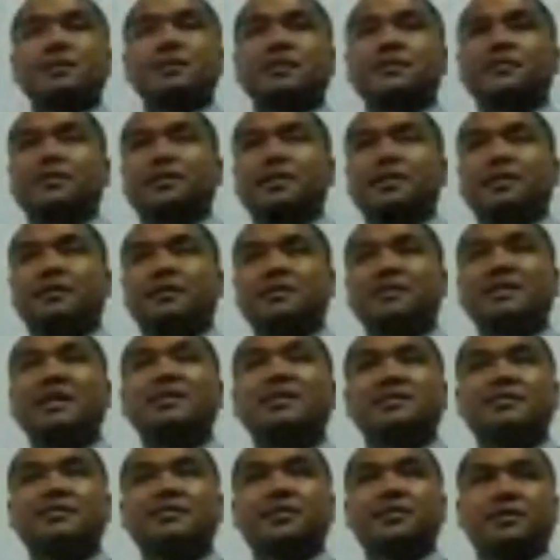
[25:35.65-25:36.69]
a little bit different here.
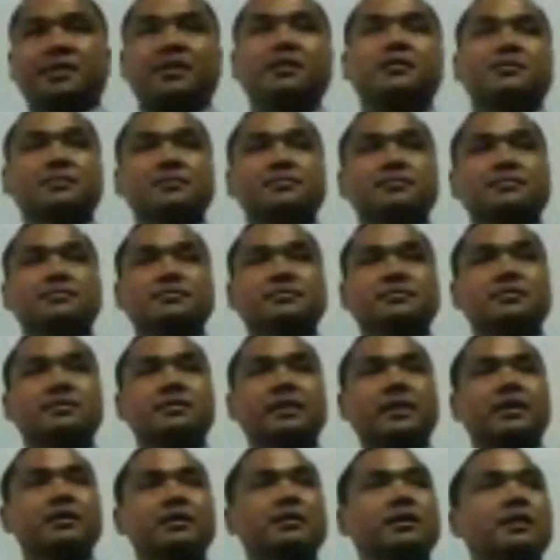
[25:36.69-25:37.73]
It's a lot different here.
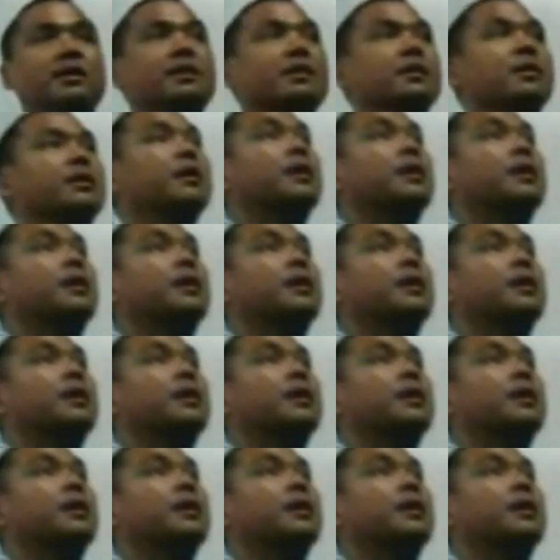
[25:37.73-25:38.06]
Okay.